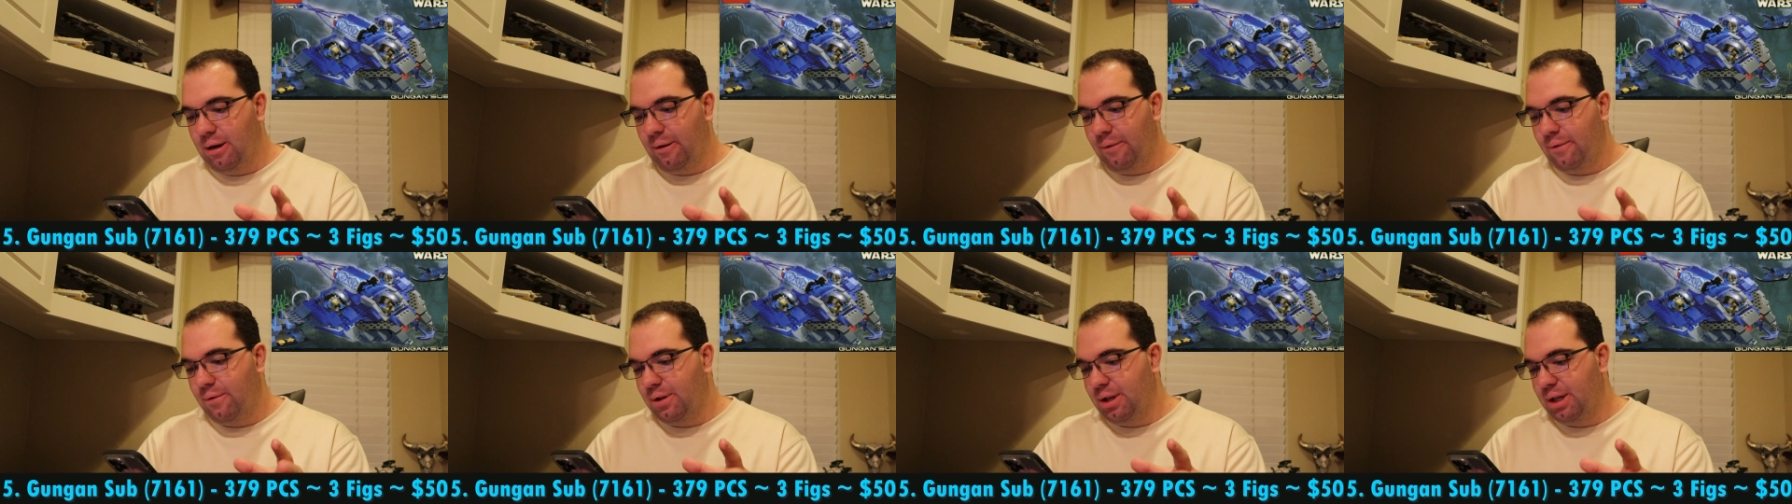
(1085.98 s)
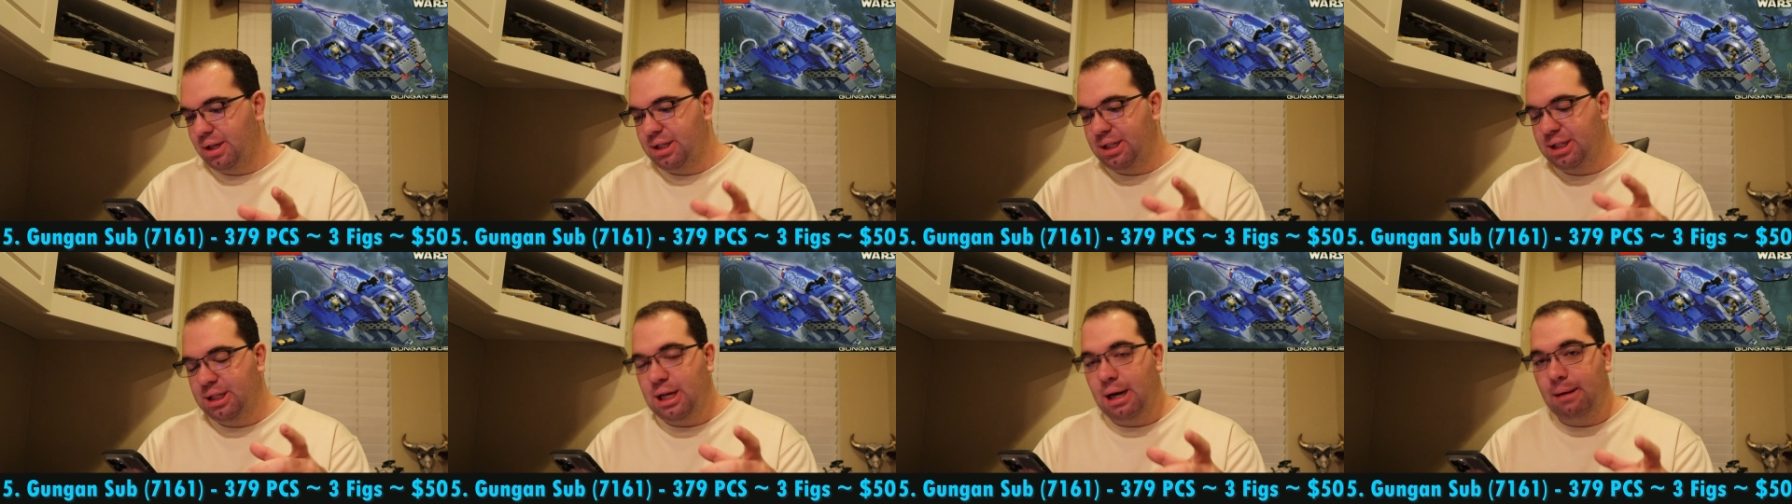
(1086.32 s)
for the
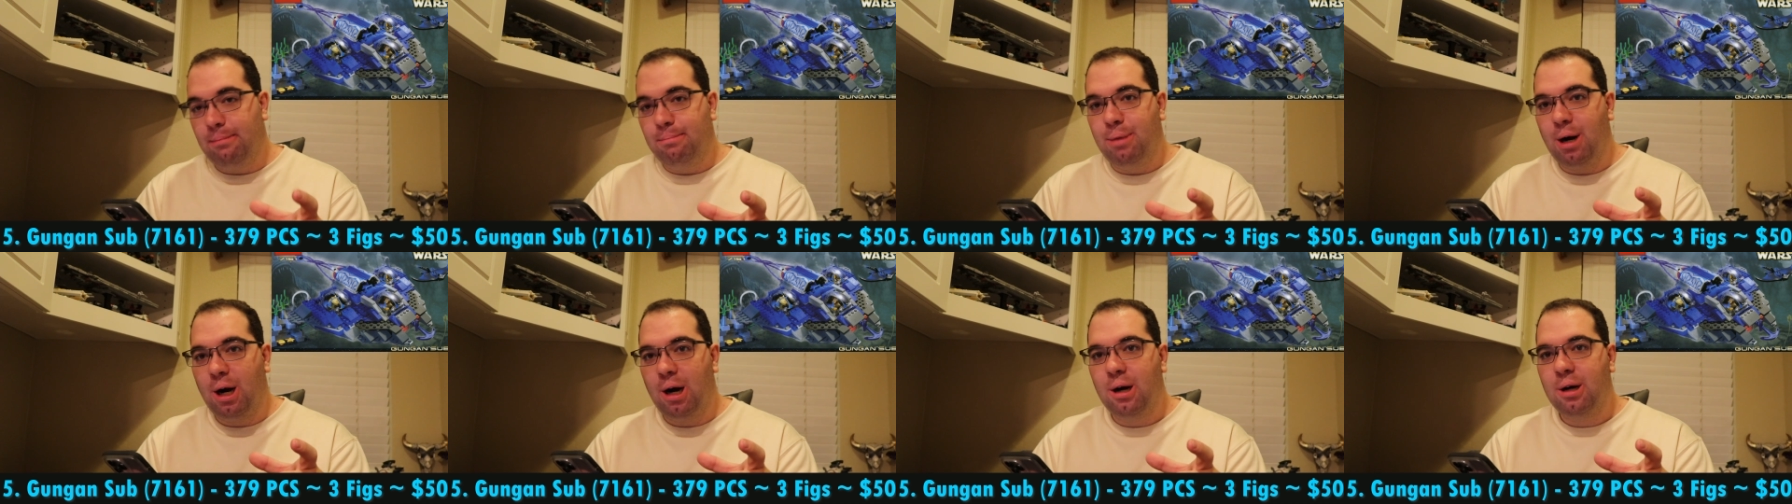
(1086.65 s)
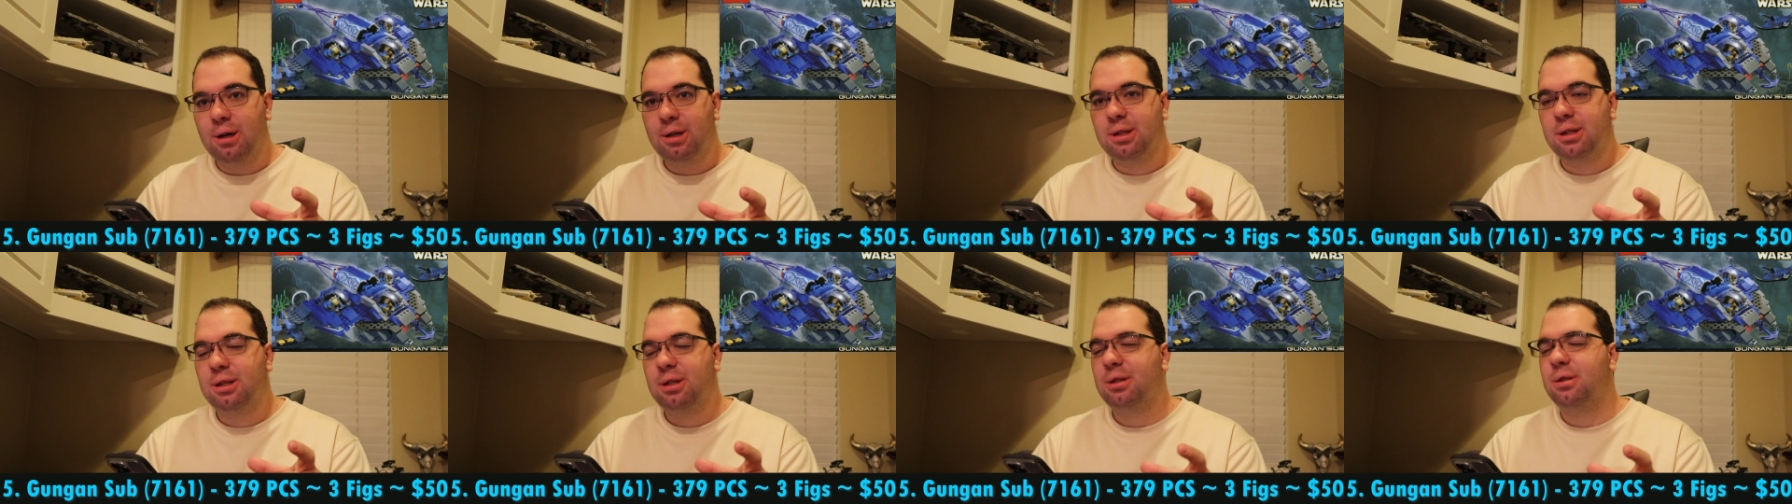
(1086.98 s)
sub
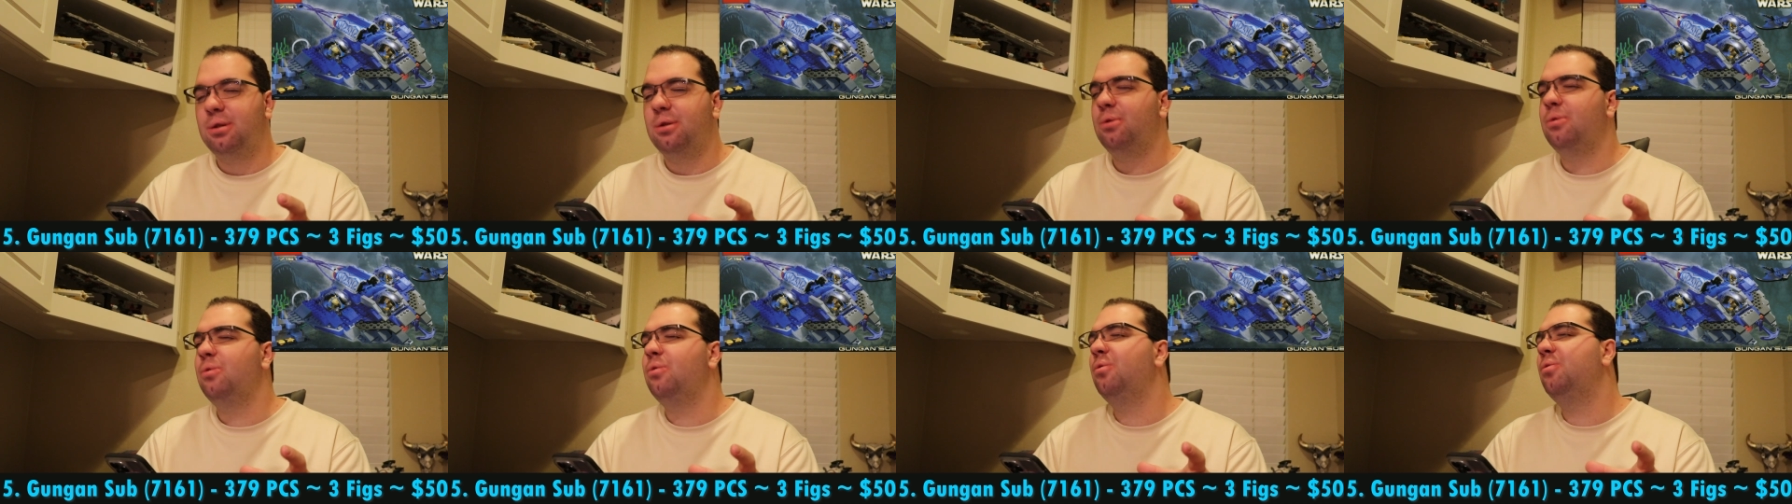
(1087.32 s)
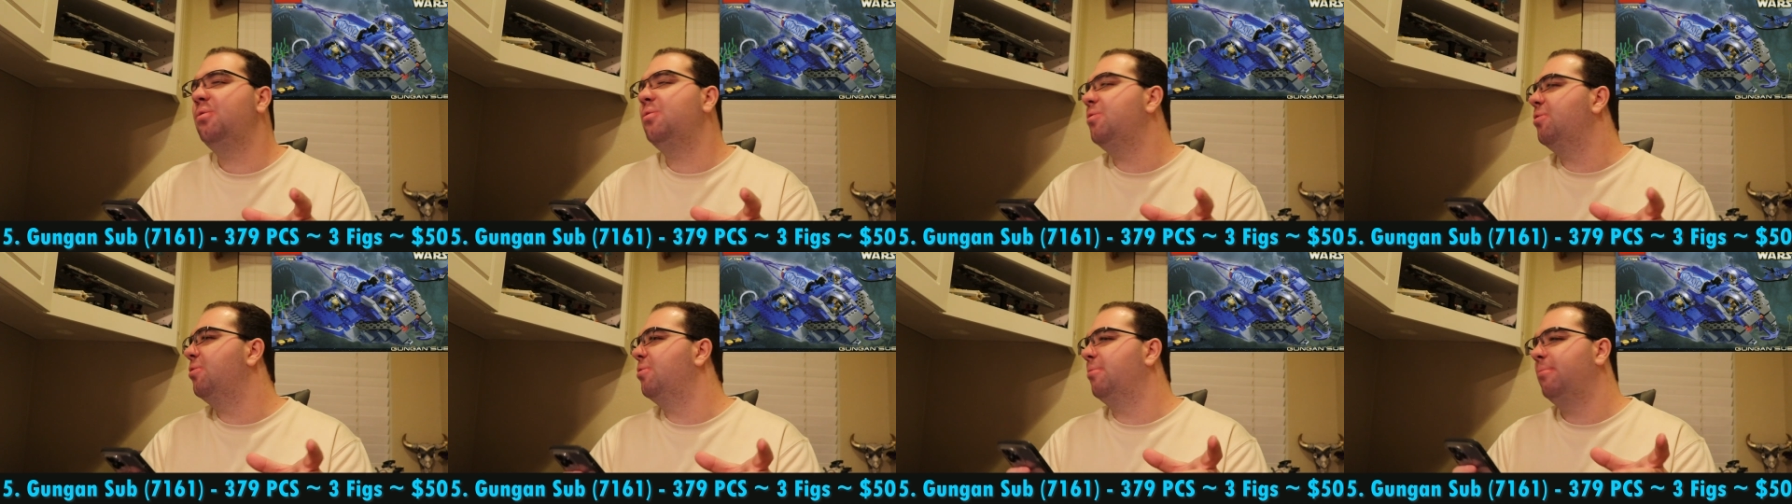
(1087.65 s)
parts,
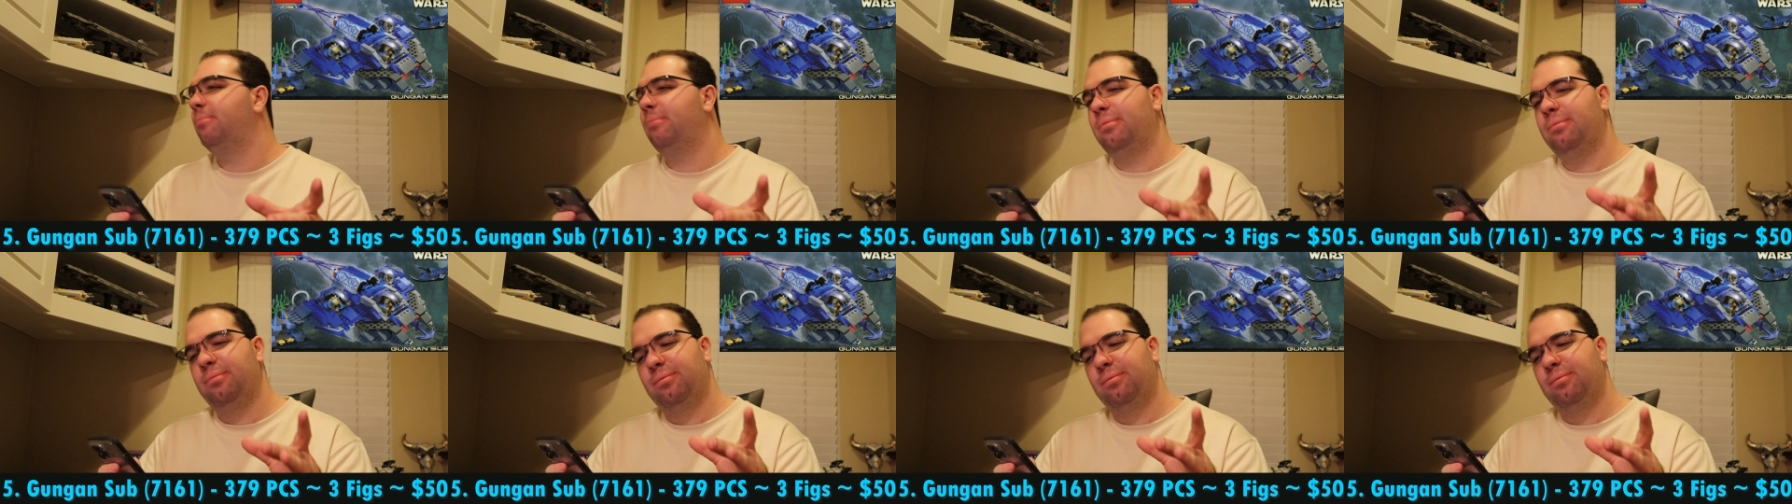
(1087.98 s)
ooh,